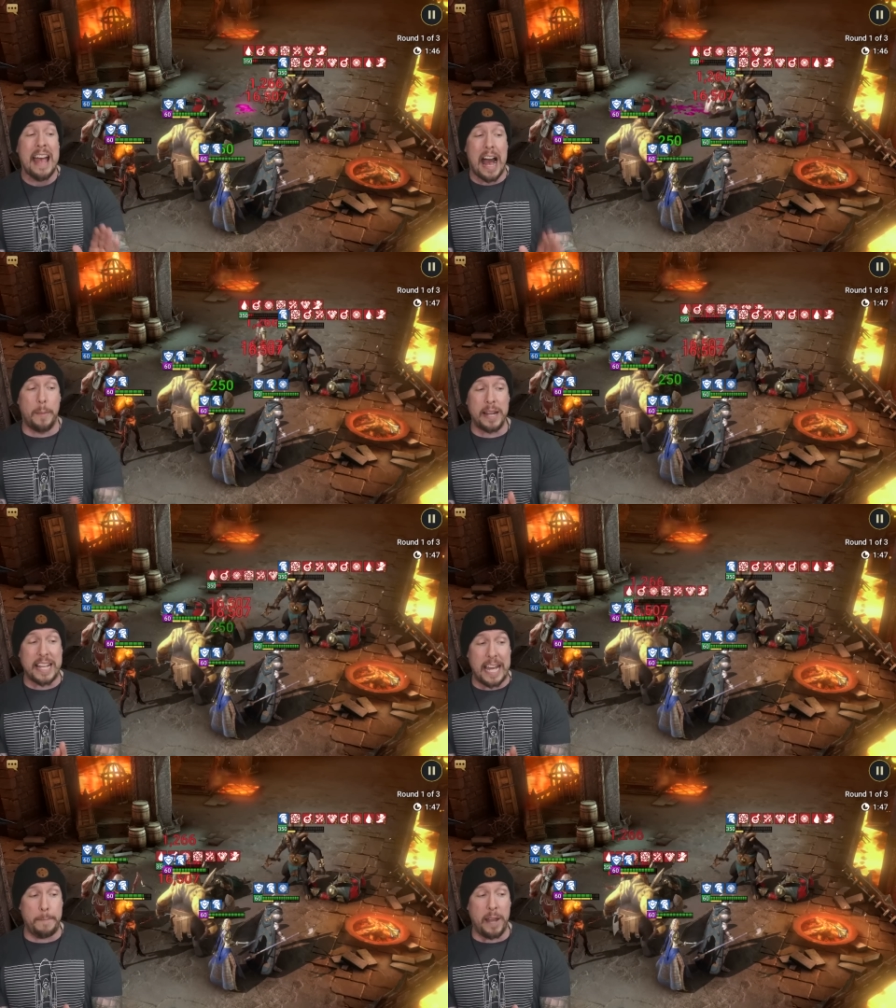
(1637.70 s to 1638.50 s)
I'm going to
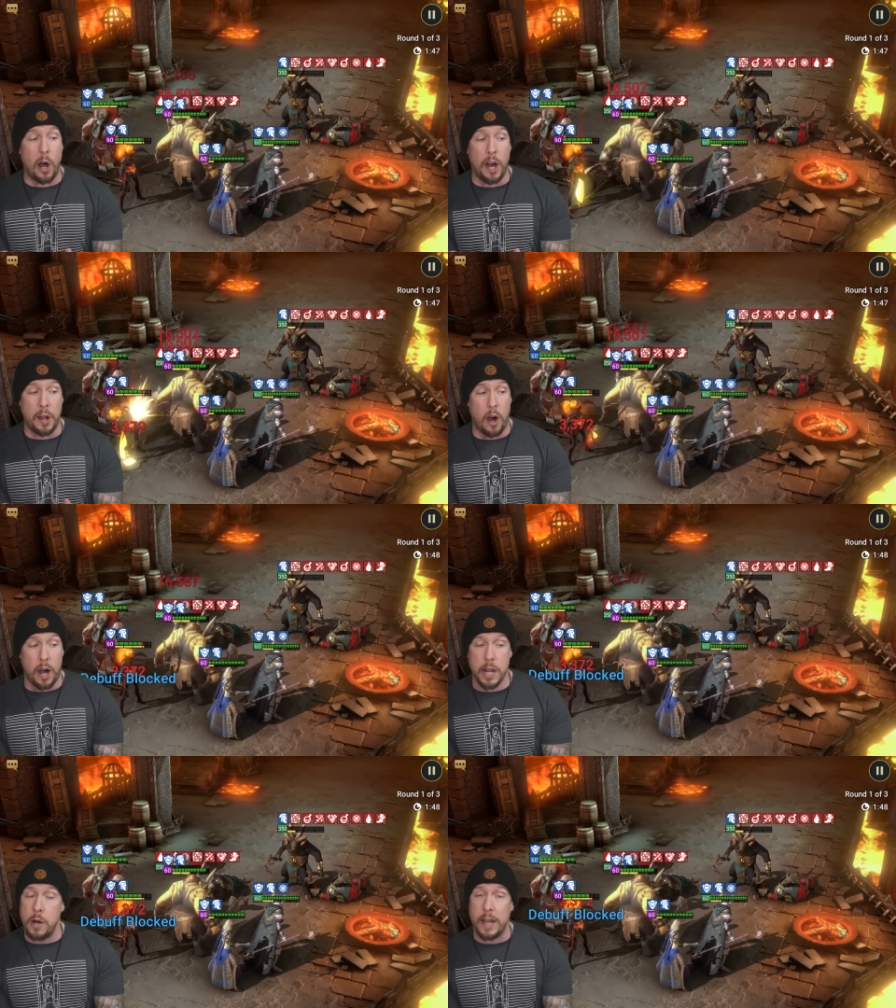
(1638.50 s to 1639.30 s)
keep it on
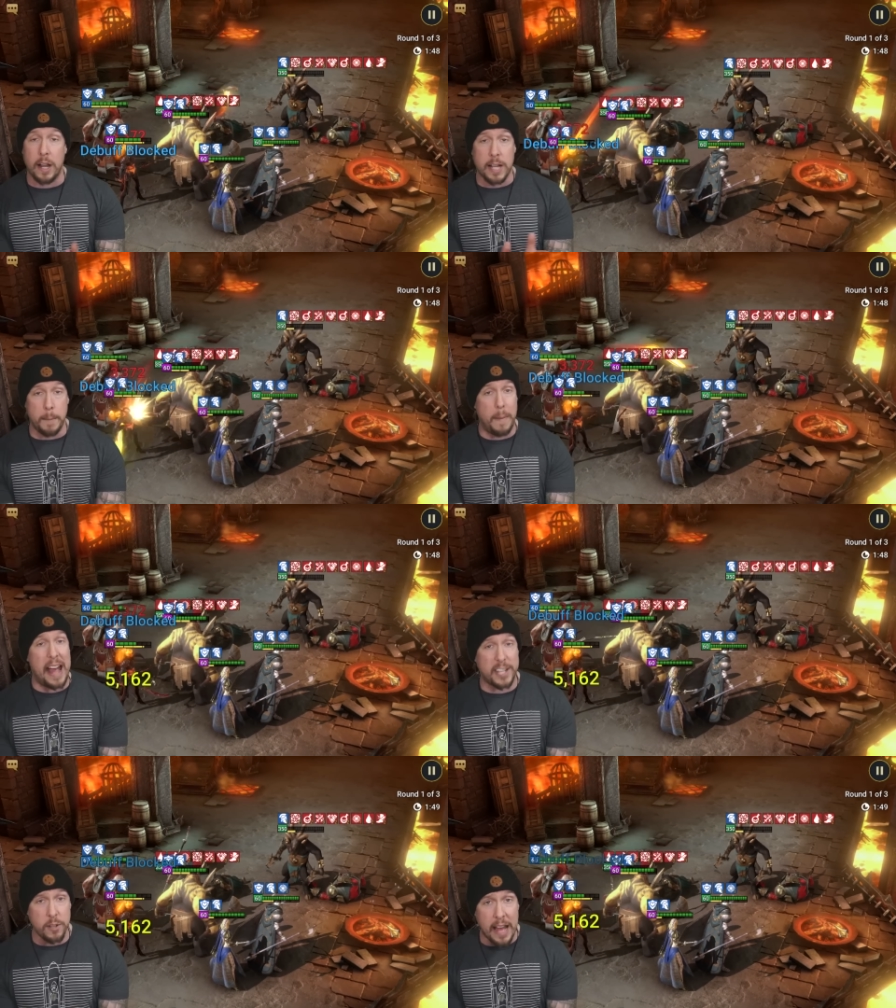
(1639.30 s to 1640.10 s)
auto, and I'll come
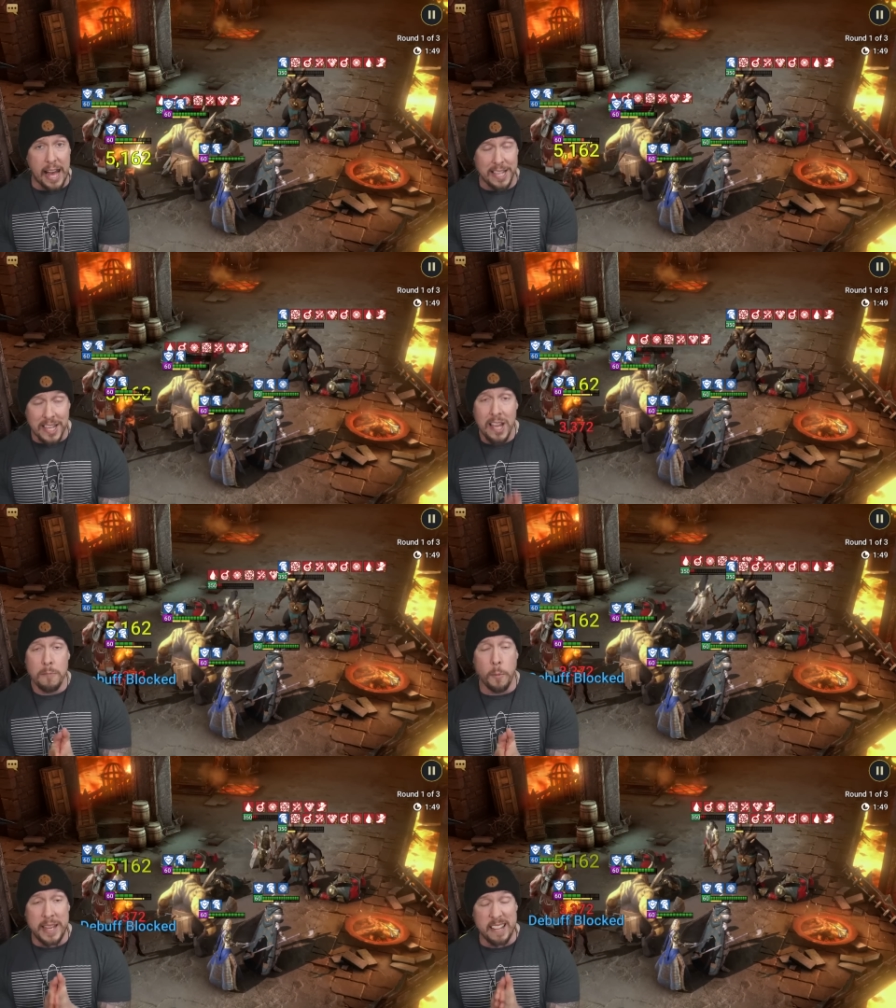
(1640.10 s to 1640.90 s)
back to you guys
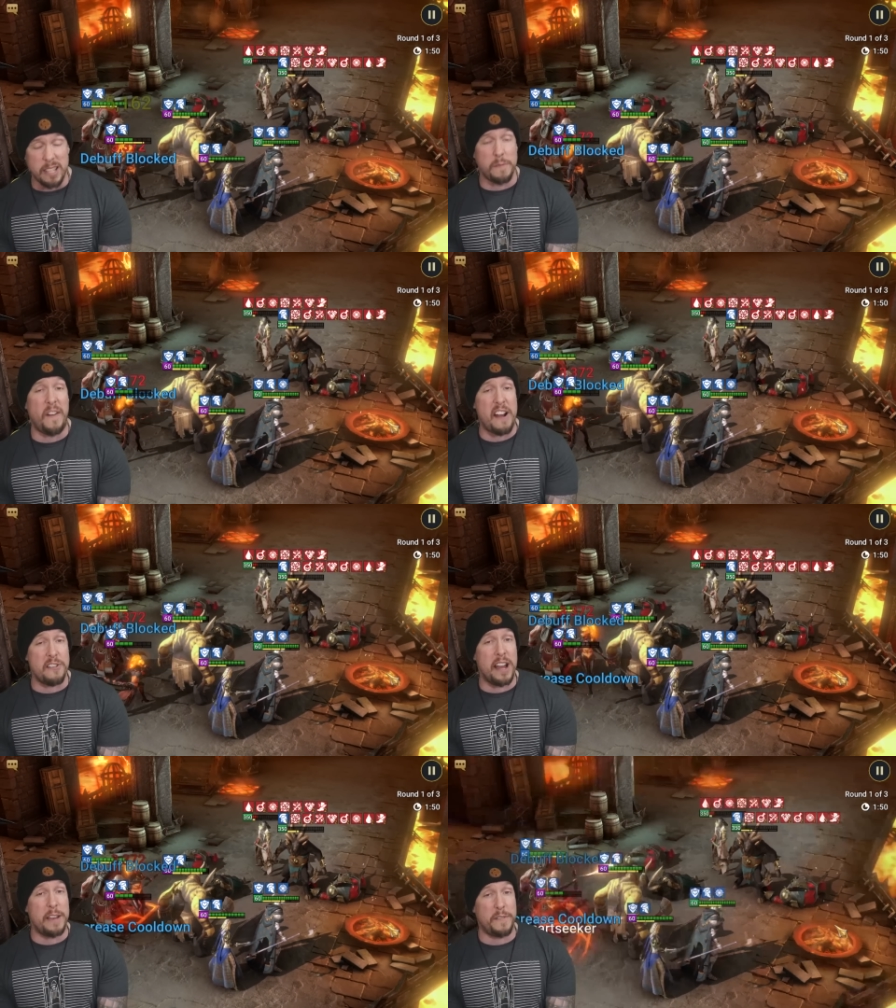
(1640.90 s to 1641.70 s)
when we get to the
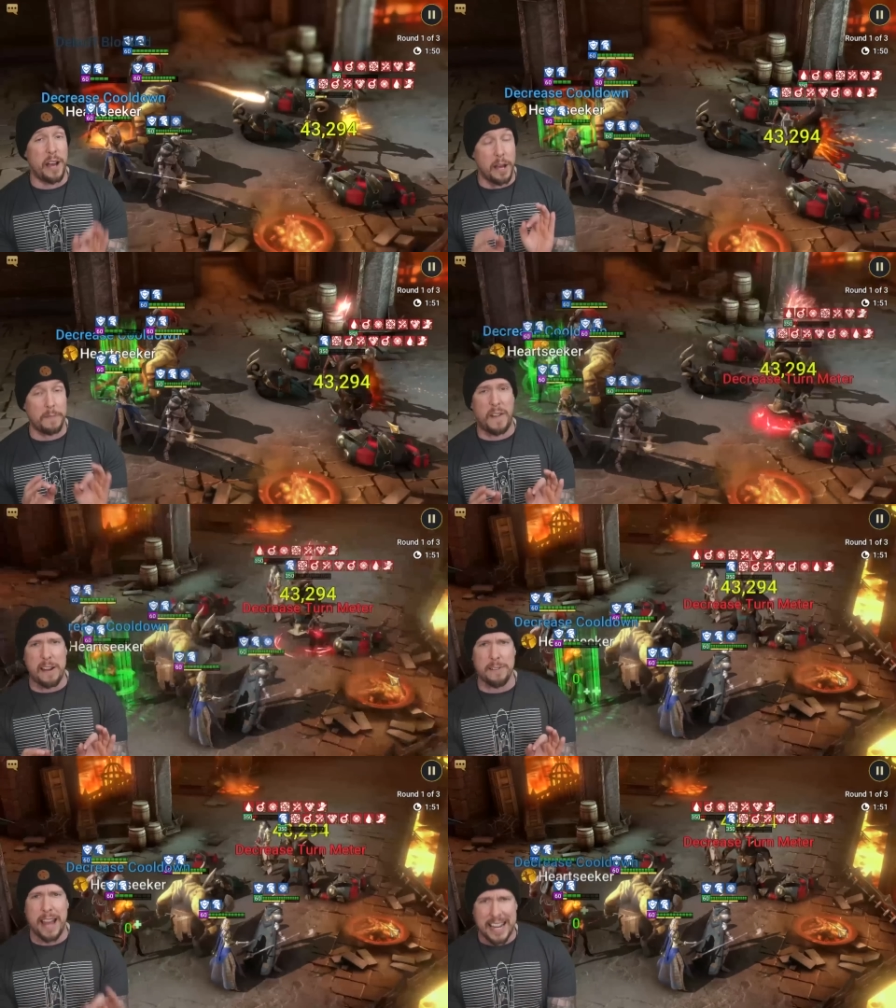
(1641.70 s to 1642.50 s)
Fire Knight,
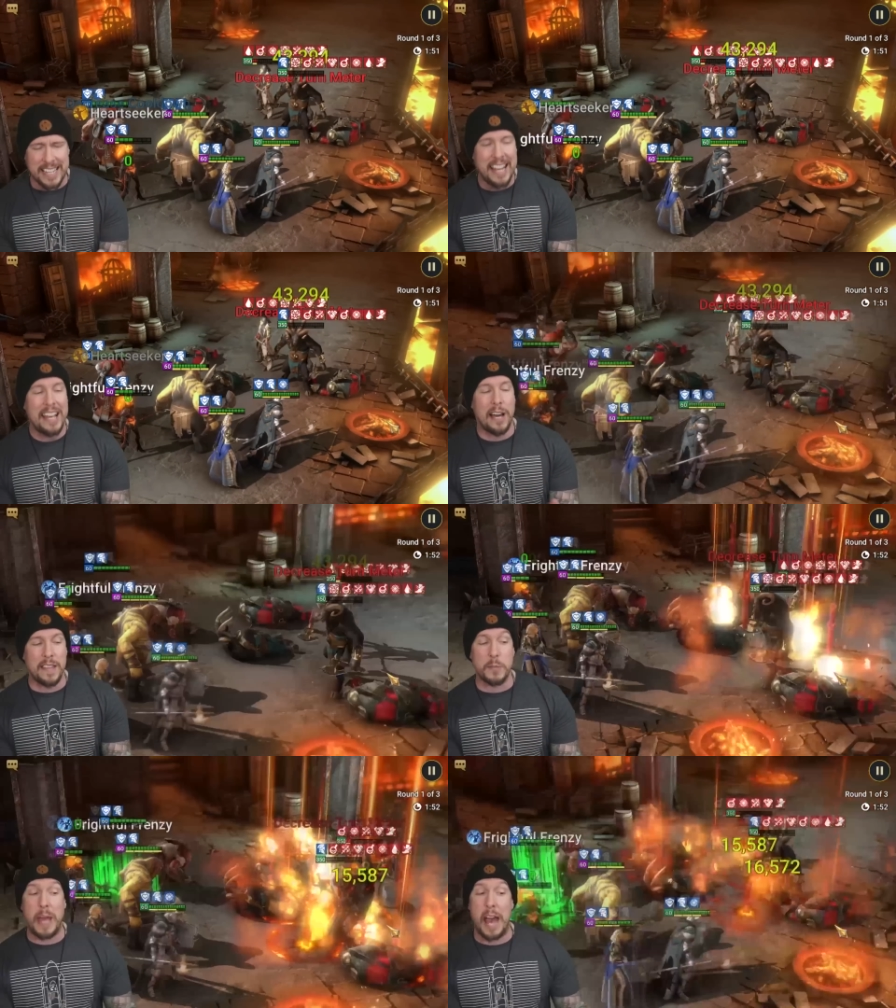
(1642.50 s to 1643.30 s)

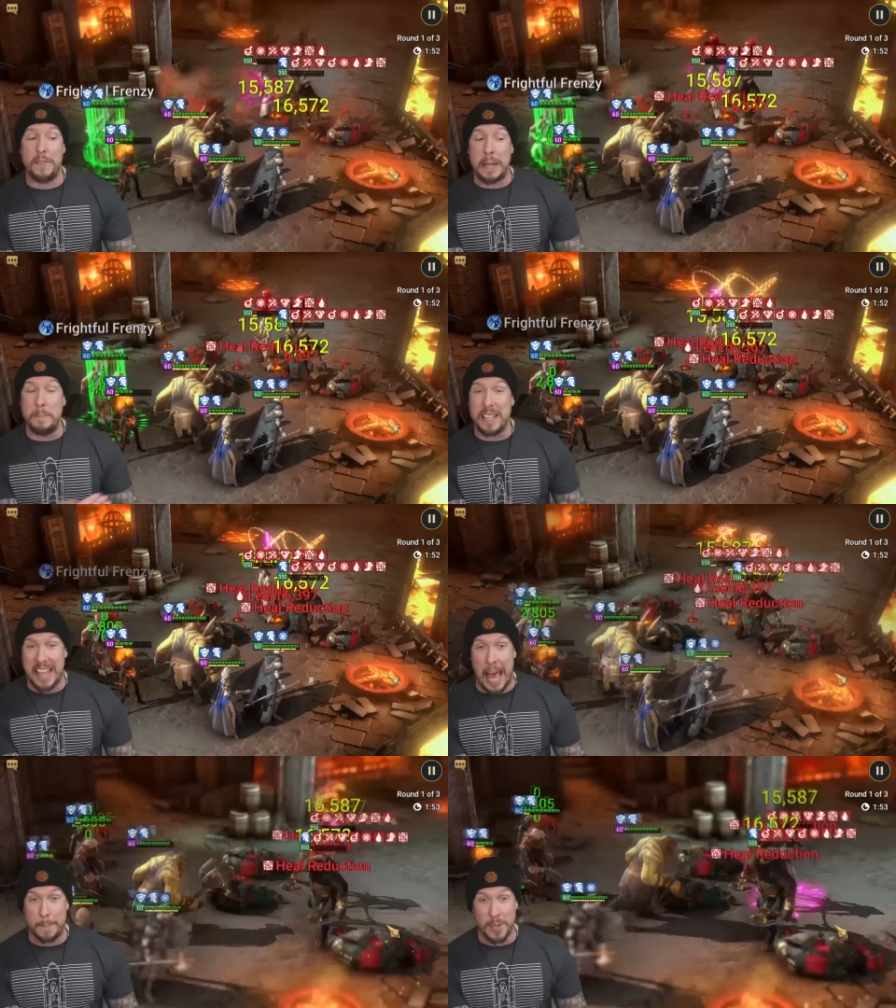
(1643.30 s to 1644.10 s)
unless we have any
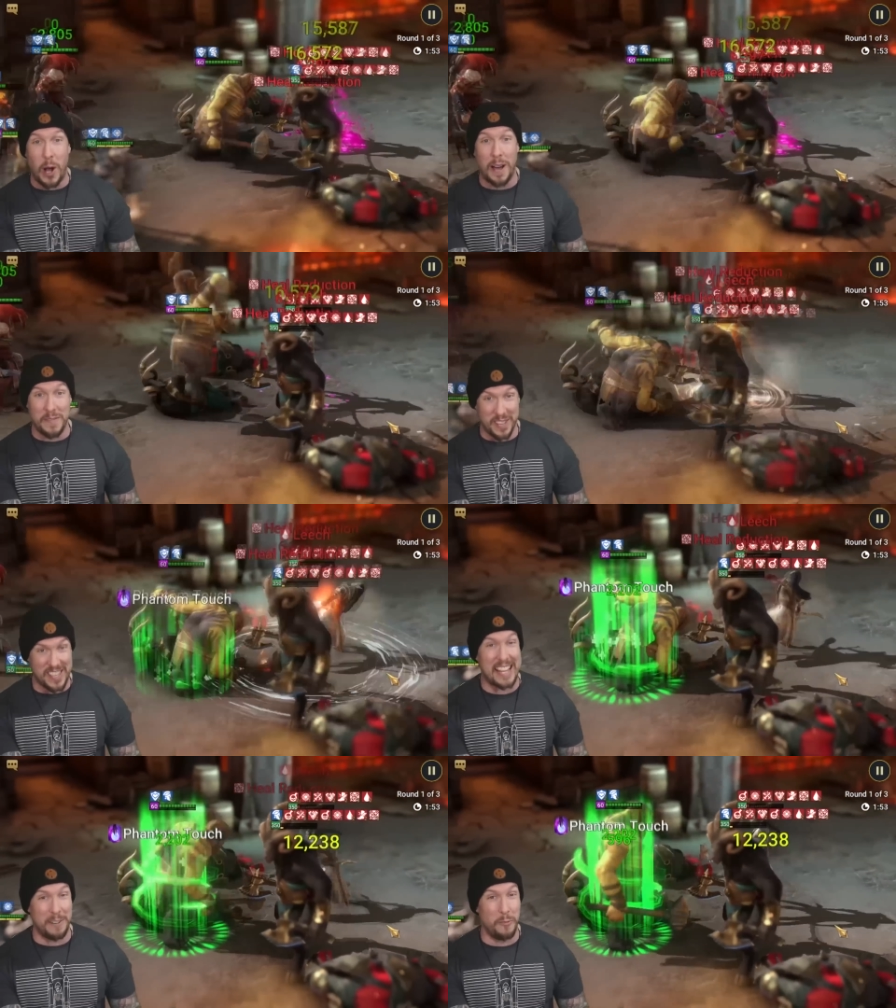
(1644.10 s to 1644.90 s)
mishaps on the
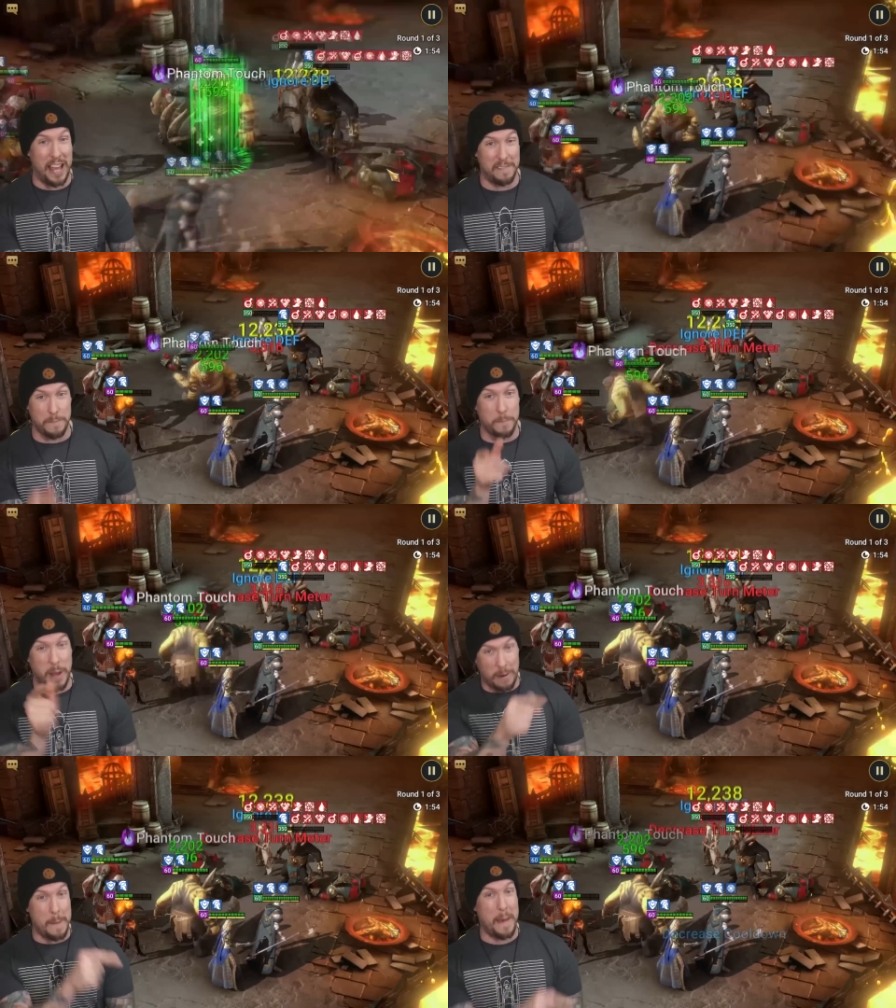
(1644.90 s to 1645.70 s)
second wave. Be right